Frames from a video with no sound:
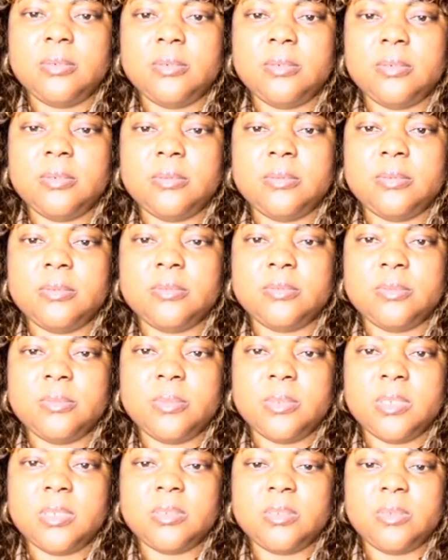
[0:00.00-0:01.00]
it to go
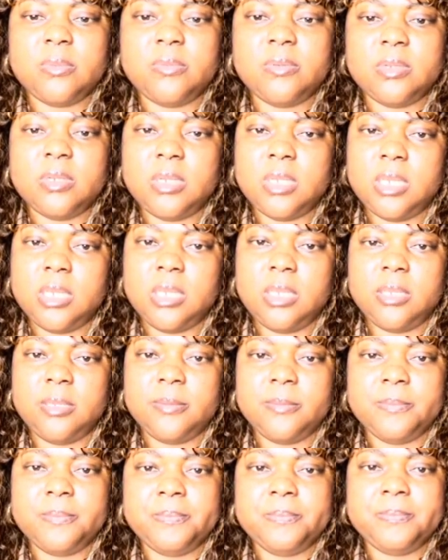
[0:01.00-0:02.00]
out of the way.
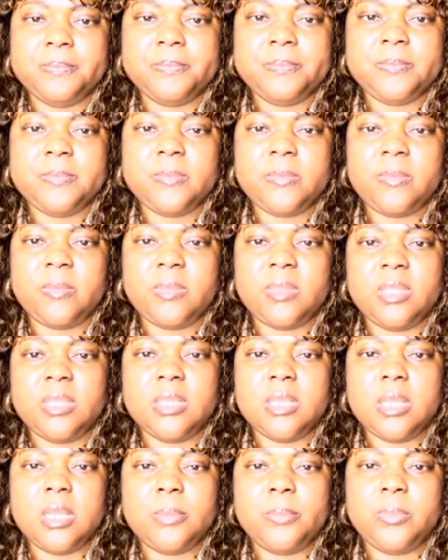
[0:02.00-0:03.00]
It's still
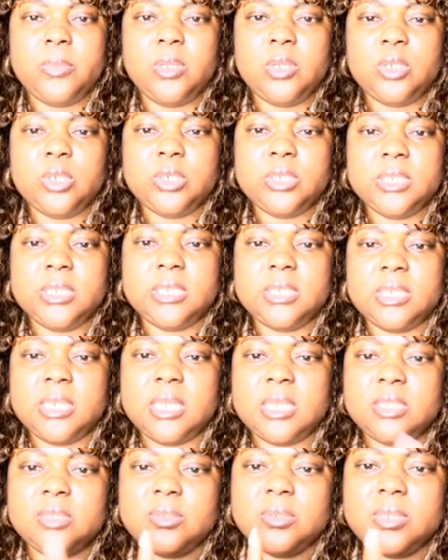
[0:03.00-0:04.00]
uploading,
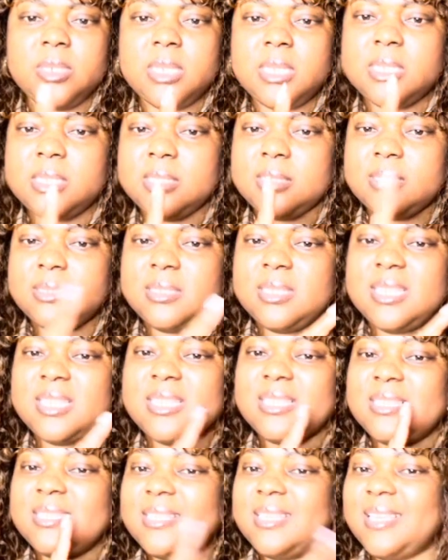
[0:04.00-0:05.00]
as you can
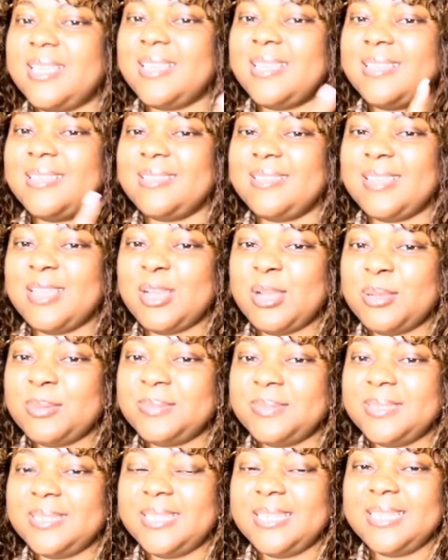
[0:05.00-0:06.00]
see up there,
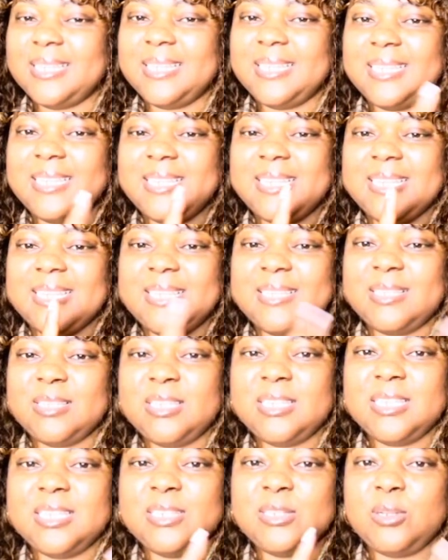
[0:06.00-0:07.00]

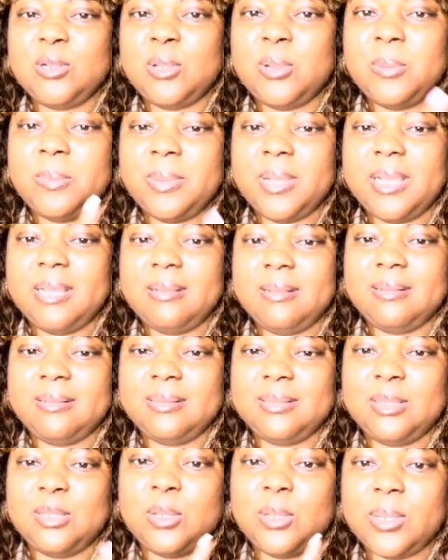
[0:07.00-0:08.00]
PE Global.
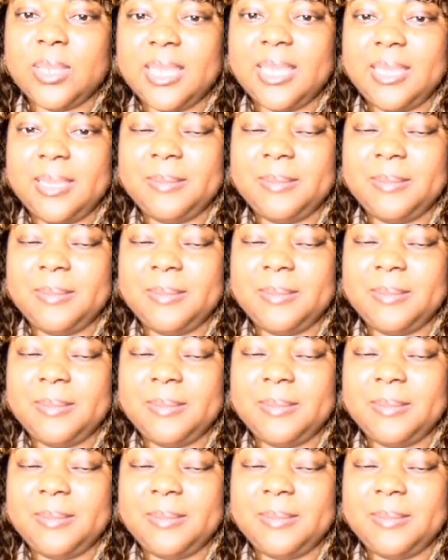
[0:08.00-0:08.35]
Okay,